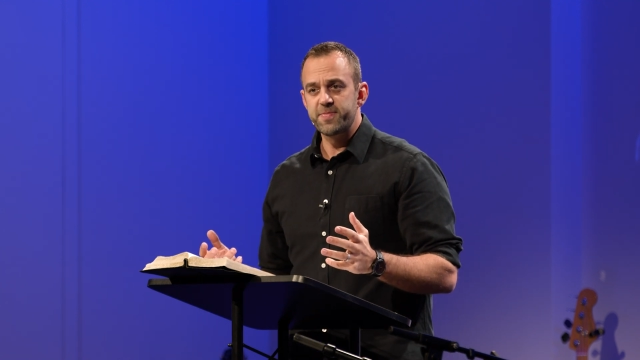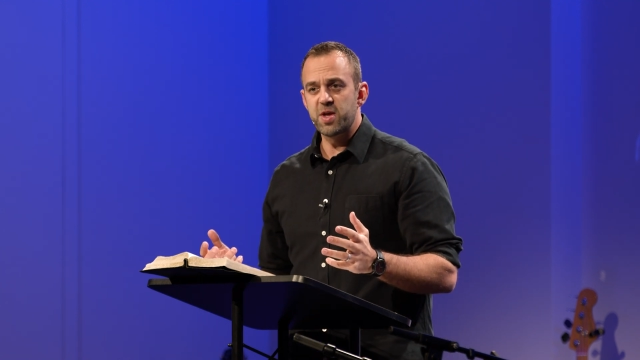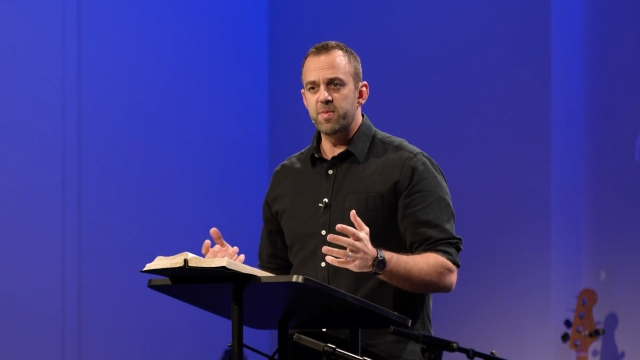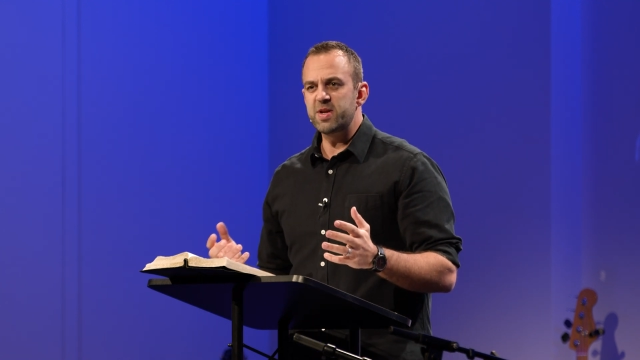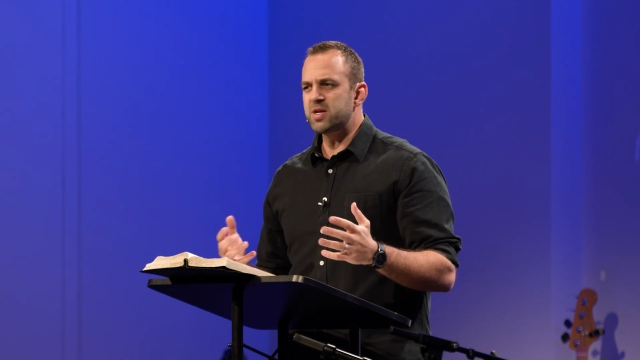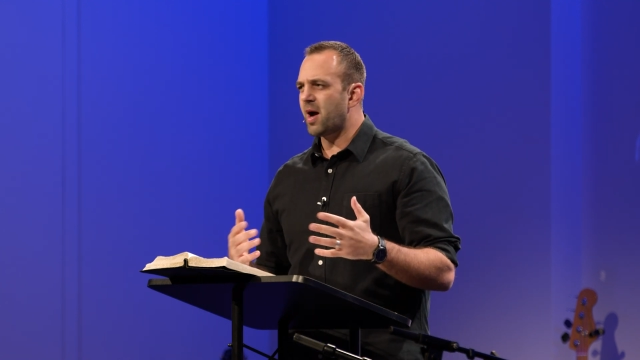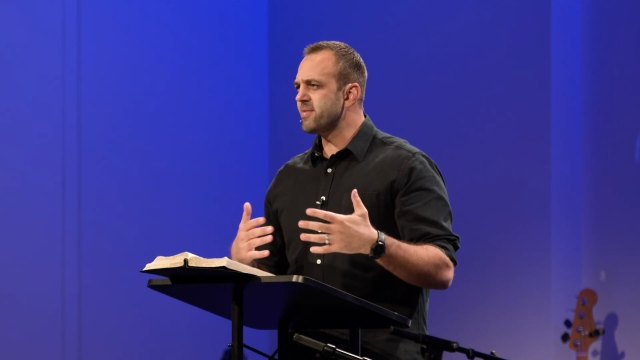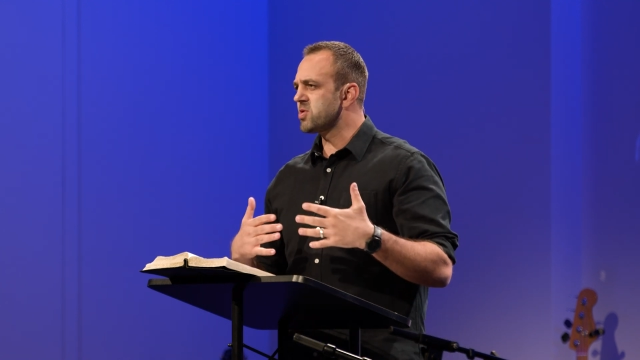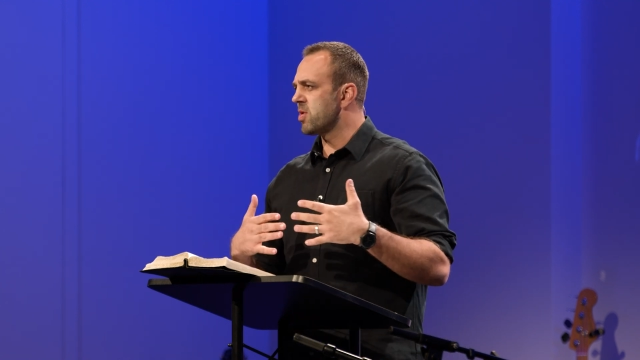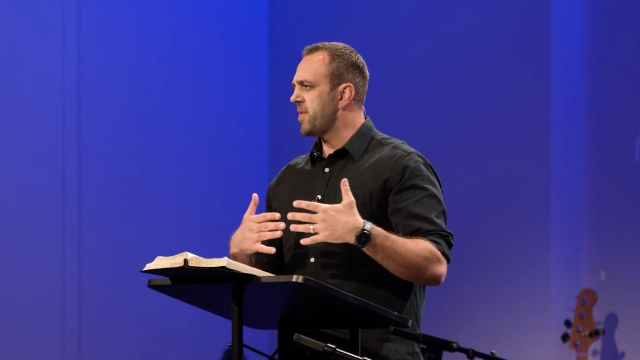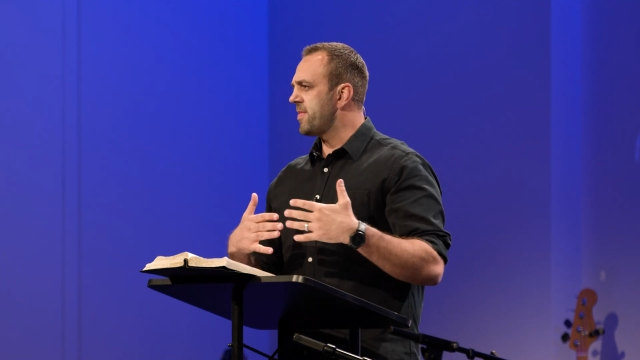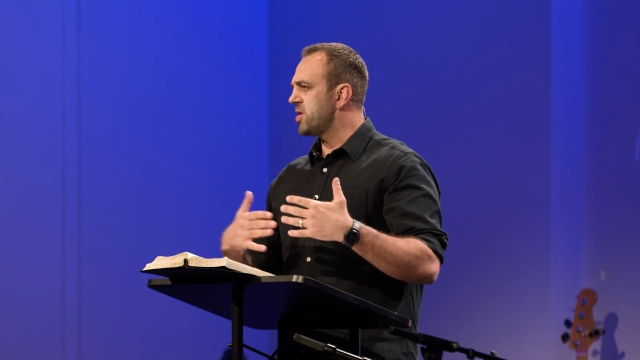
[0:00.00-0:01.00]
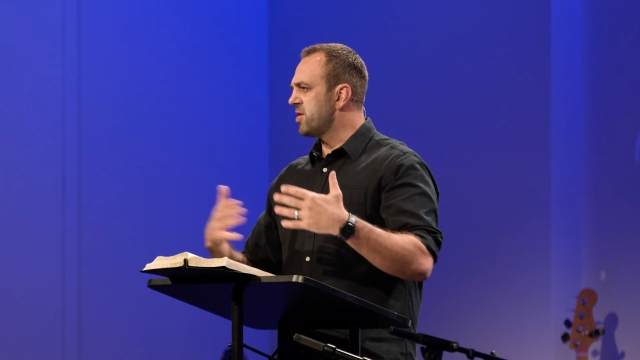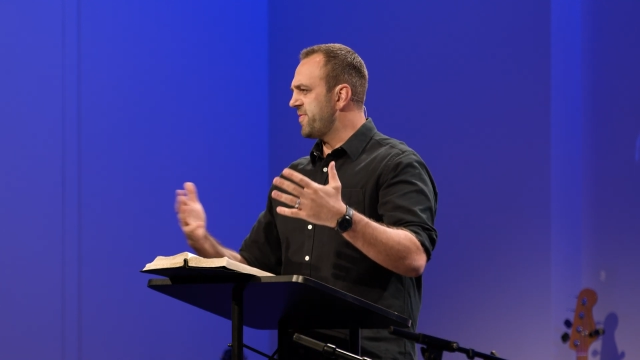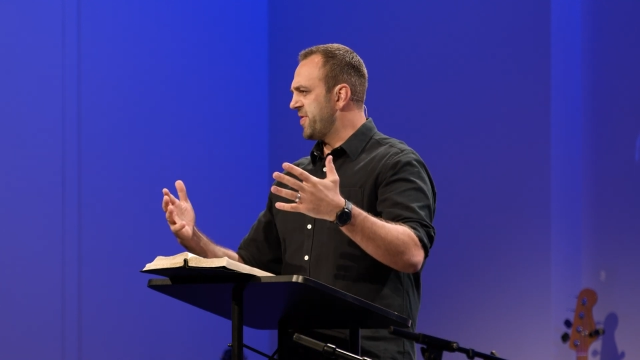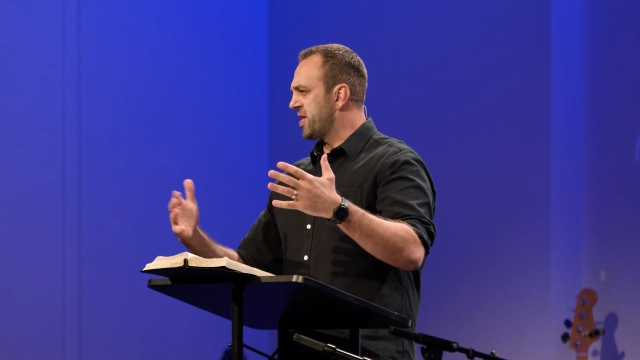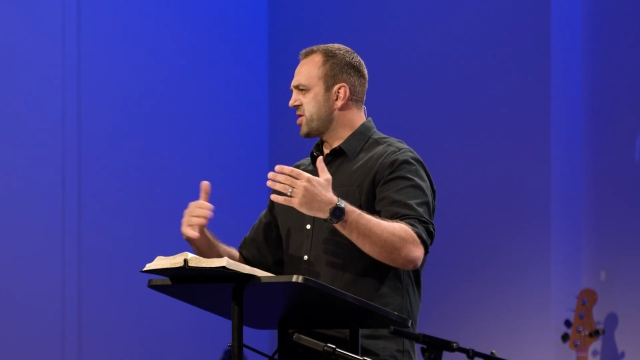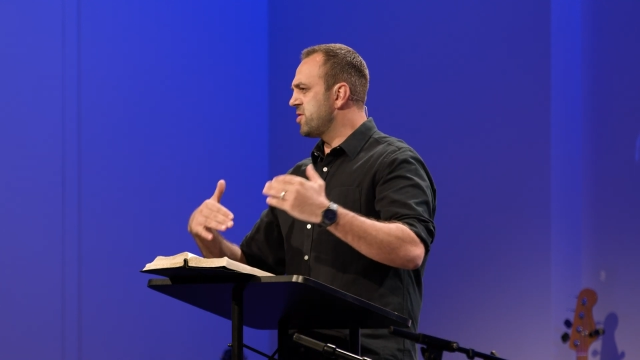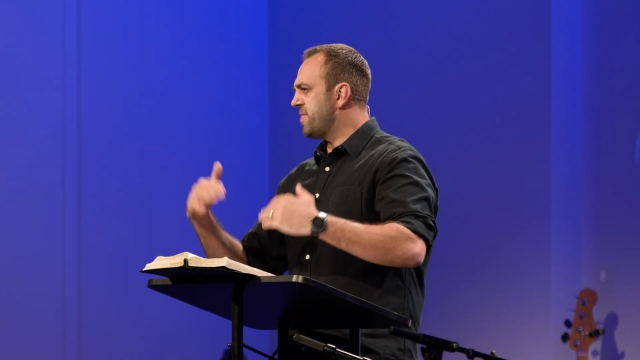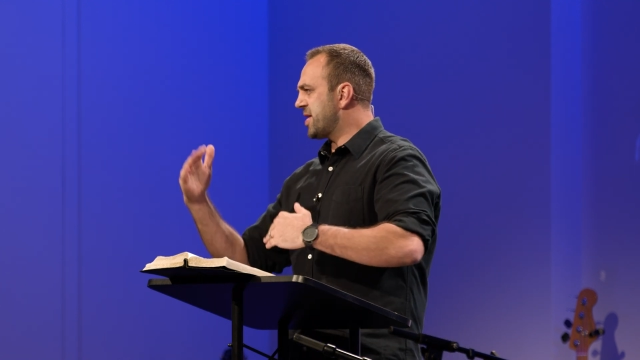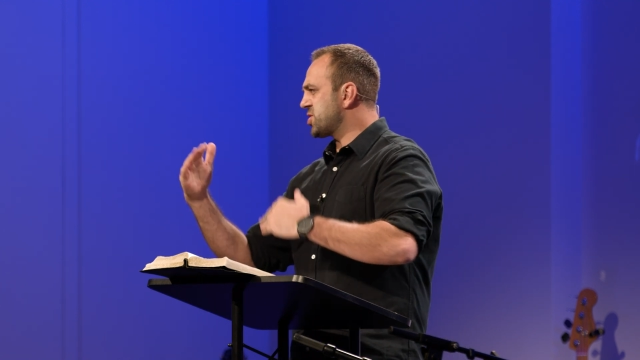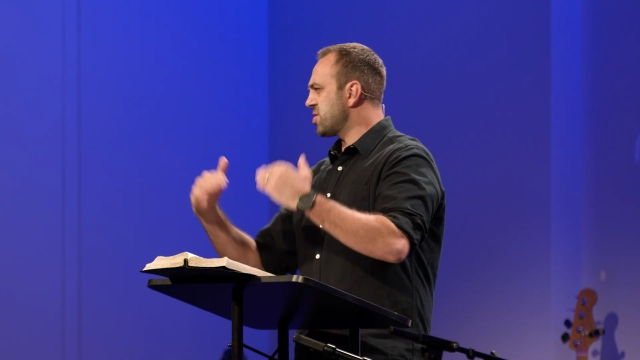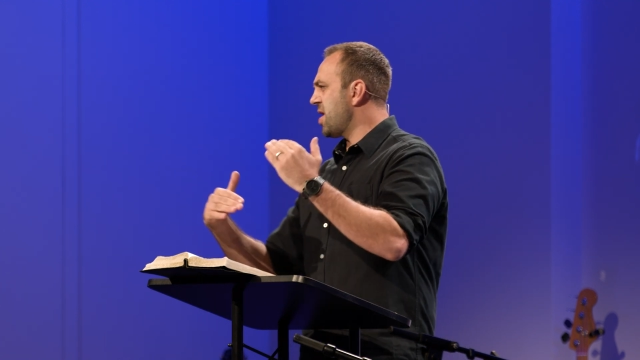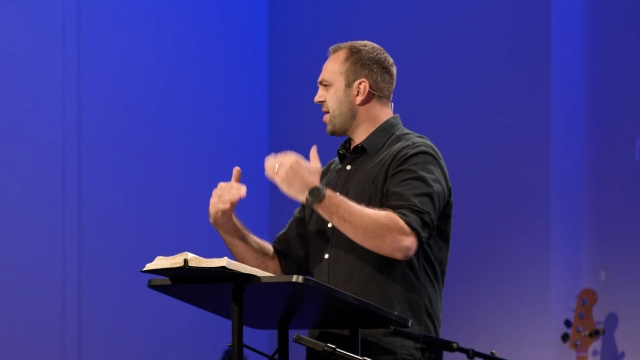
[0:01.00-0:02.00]
There'll be times where maybe you don't feel like you
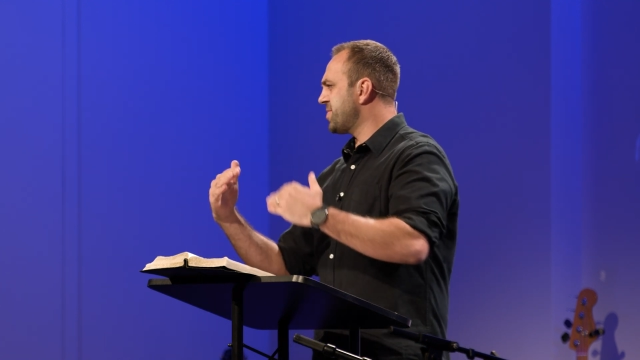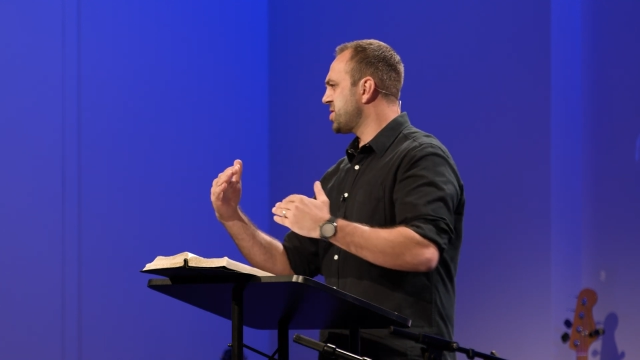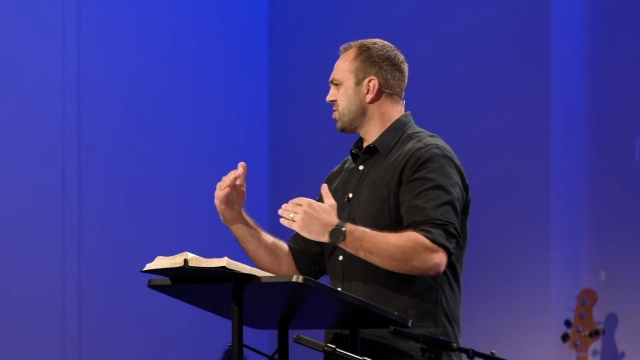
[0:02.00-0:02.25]
measure up